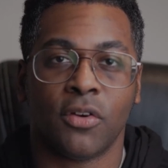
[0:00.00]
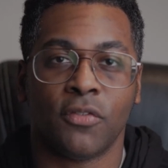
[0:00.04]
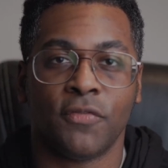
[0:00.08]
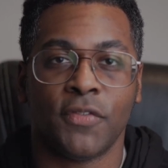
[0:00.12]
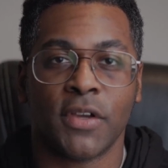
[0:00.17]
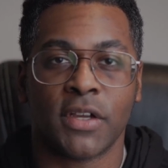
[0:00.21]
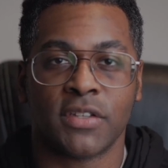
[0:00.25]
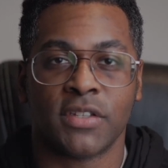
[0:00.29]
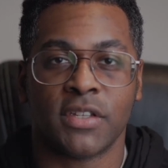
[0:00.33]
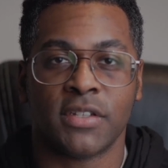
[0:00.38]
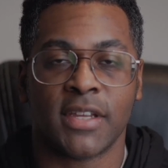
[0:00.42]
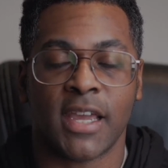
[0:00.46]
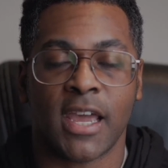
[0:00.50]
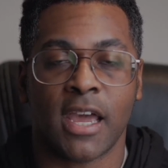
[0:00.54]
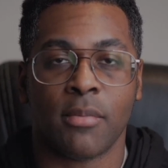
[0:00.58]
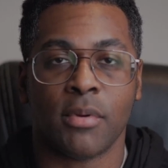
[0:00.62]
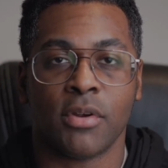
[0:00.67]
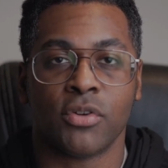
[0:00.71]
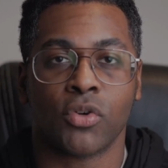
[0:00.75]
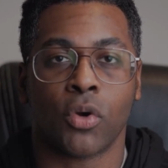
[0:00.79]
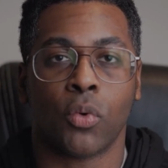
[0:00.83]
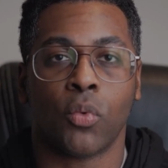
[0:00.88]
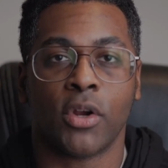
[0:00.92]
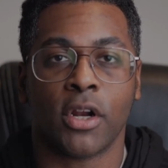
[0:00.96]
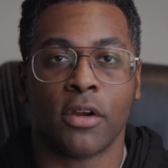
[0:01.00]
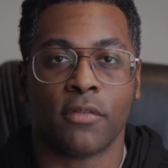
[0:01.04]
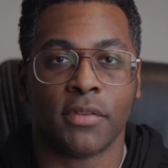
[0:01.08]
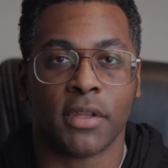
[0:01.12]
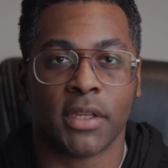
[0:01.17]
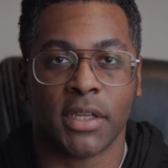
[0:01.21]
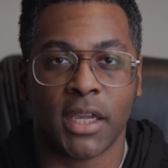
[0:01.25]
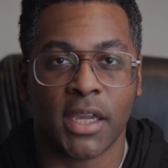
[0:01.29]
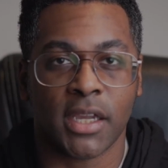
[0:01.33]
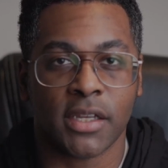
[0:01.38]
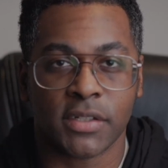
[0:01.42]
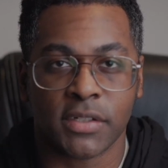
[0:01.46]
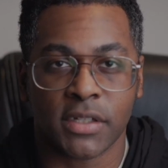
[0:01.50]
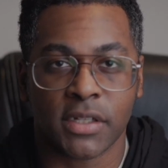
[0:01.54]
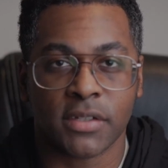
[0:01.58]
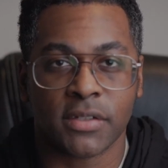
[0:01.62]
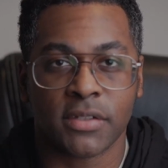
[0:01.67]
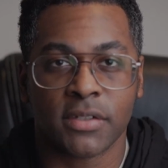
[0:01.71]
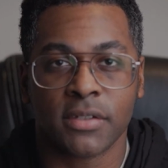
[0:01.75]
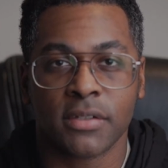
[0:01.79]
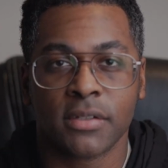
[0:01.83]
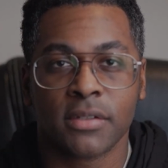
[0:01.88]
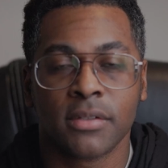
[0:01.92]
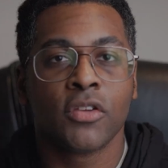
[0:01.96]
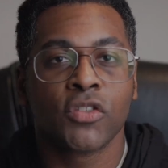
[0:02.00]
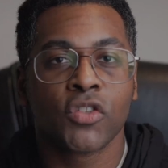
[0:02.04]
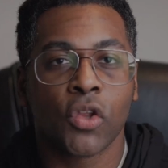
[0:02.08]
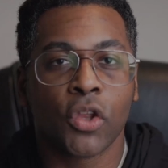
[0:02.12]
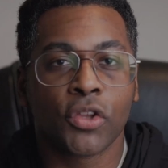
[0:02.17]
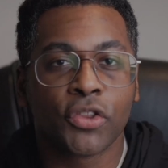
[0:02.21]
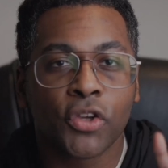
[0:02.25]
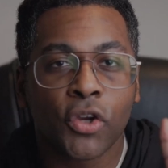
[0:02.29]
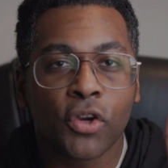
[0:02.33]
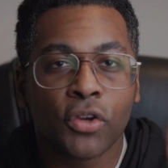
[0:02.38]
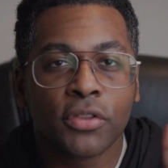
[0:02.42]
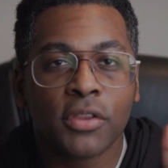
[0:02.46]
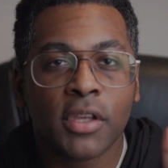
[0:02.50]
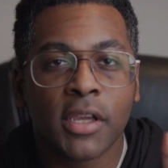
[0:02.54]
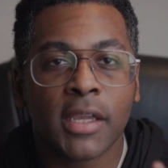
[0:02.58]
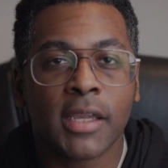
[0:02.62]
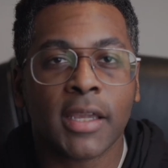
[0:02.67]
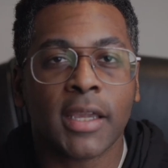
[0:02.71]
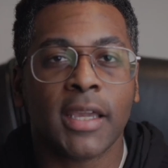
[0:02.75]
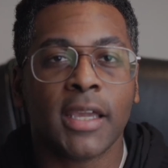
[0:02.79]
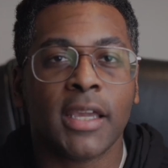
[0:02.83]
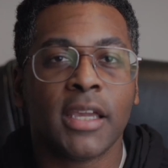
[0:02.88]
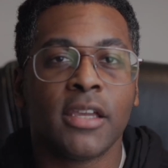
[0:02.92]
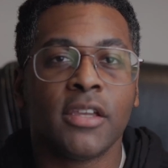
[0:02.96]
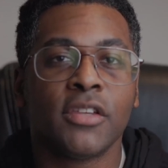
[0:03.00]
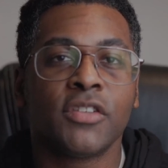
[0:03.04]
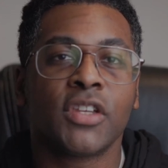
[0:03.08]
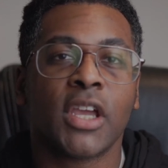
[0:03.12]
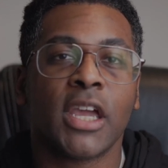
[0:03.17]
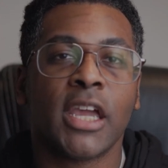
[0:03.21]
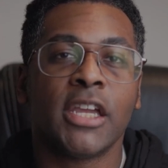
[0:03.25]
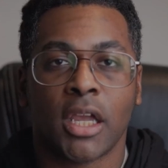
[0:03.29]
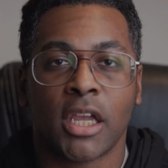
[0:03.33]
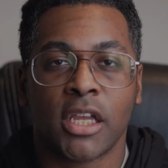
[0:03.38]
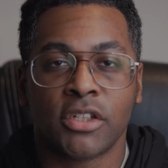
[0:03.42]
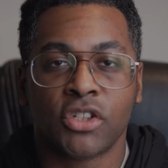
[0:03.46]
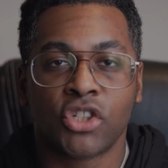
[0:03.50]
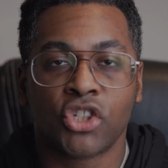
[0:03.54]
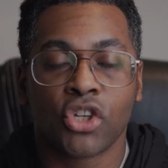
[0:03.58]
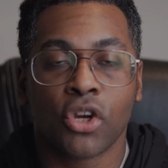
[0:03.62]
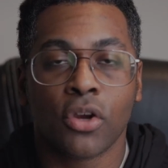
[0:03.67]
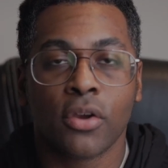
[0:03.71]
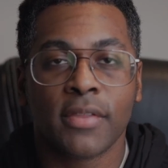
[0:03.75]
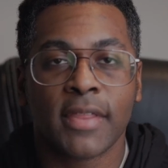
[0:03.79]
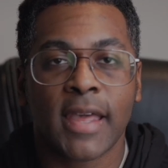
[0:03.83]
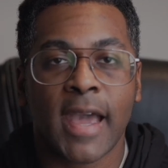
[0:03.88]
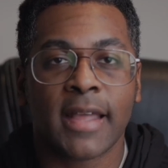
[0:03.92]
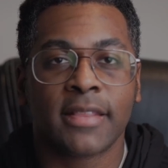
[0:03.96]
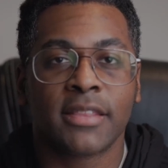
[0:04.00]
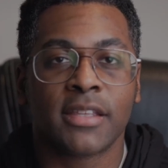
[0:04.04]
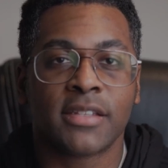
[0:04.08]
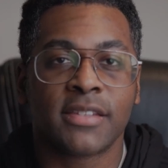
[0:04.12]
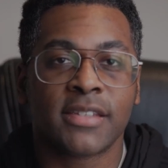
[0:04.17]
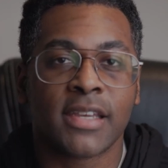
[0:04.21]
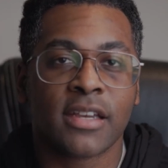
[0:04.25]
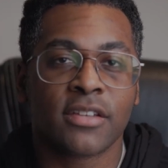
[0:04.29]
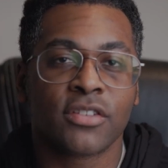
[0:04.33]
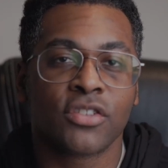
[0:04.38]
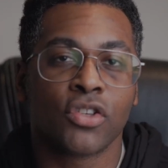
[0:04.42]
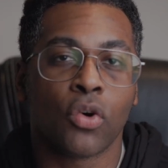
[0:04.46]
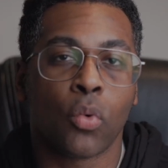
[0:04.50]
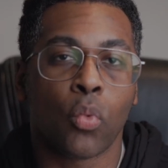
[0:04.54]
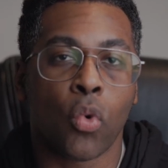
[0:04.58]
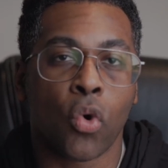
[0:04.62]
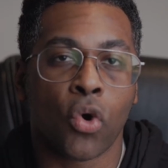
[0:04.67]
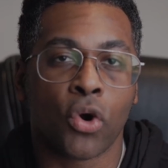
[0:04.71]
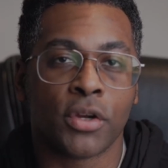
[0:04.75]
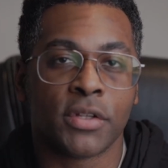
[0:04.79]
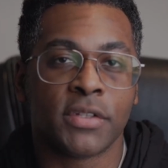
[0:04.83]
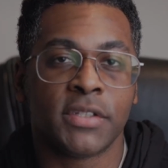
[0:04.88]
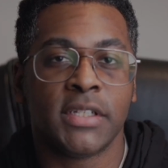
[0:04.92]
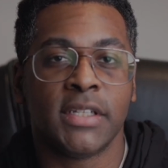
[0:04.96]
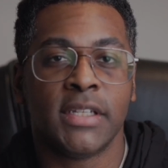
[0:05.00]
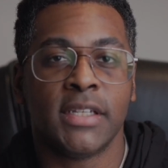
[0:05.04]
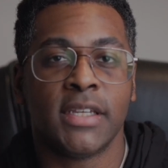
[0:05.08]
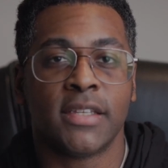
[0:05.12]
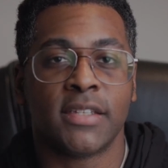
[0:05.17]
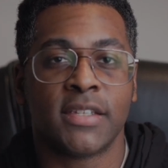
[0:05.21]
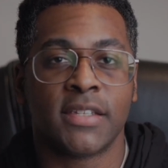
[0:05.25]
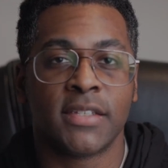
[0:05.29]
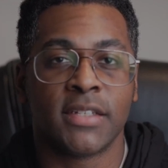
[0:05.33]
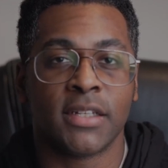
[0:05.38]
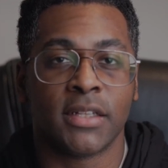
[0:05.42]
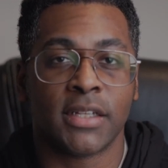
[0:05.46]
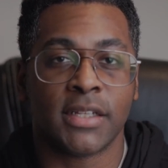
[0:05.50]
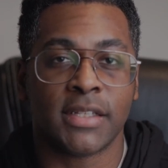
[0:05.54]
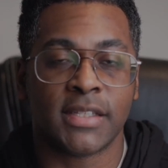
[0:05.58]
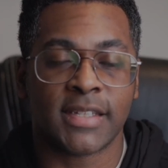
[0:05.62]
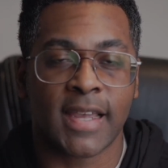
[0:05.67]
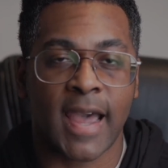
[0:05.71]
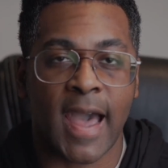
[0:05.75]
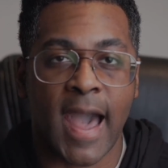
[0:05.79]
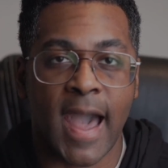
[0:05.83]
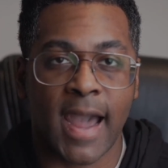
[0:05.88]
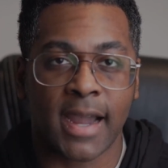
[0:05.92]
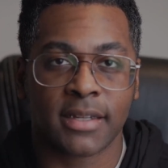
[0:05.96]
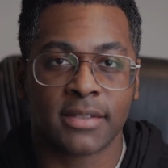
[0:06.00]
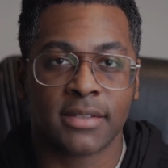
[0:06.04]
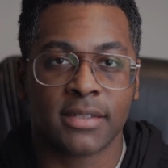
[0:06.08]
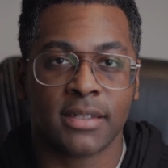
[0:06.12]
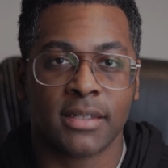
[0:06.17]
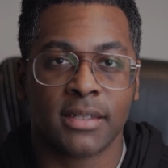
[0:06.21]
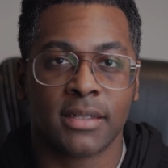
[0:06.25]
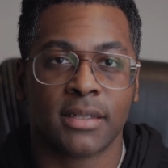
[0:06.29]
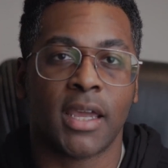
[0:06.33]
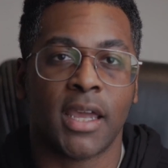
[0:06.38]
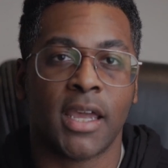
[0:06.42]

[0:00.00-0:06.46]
fix the damage or whatever the case is. So the third thing is ensure that the Tesla warranty is still intact.